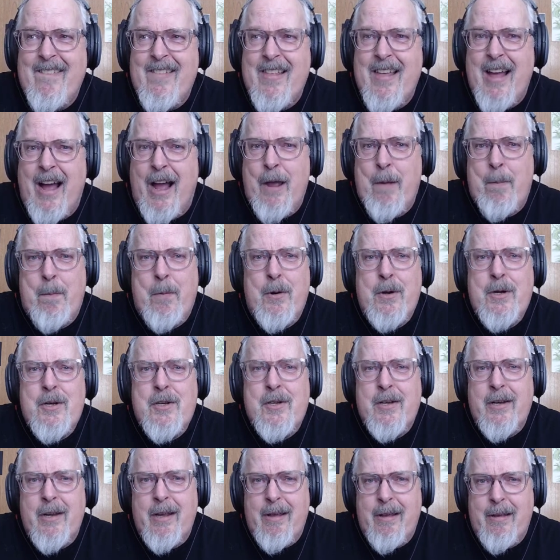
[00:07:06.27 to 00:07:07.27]
I
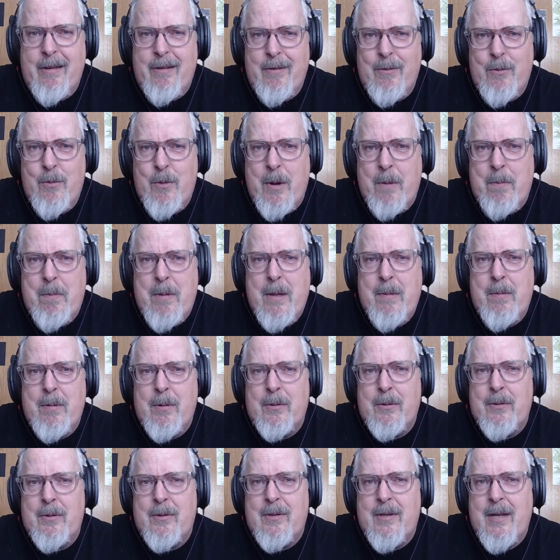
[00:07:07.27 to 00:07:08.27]
appreciate when
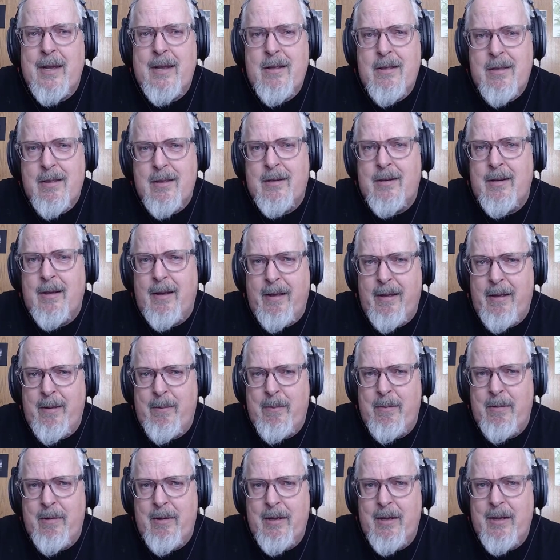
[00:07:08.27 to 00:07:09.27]
people take the
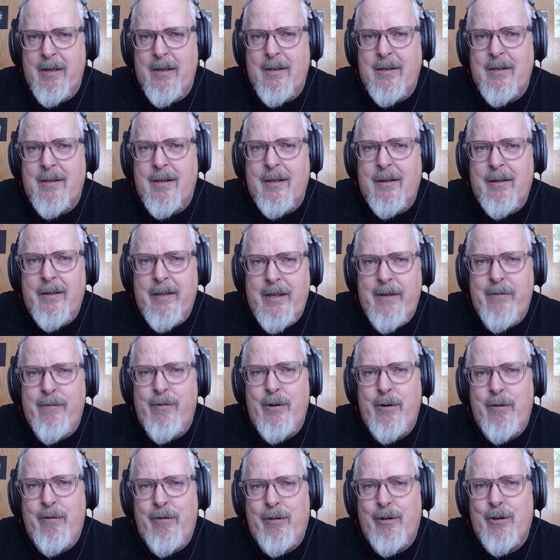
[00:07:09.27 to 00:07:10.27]
time to leave
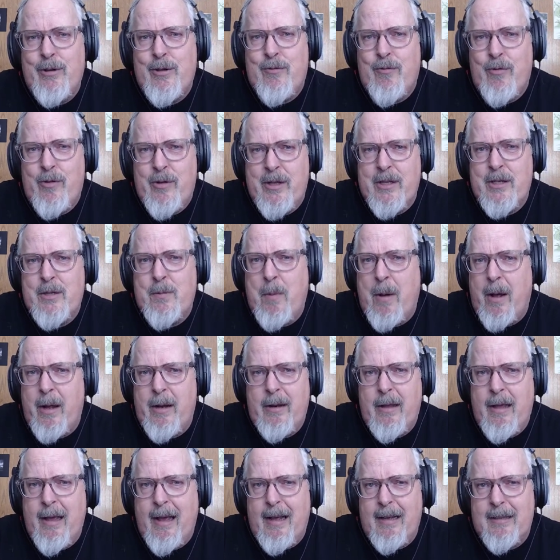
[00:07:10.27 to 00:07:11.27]
reviews for this
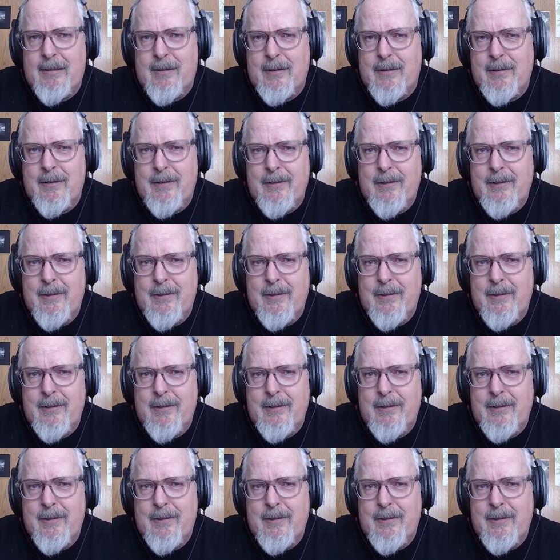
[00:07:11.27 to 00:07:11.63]
podcast.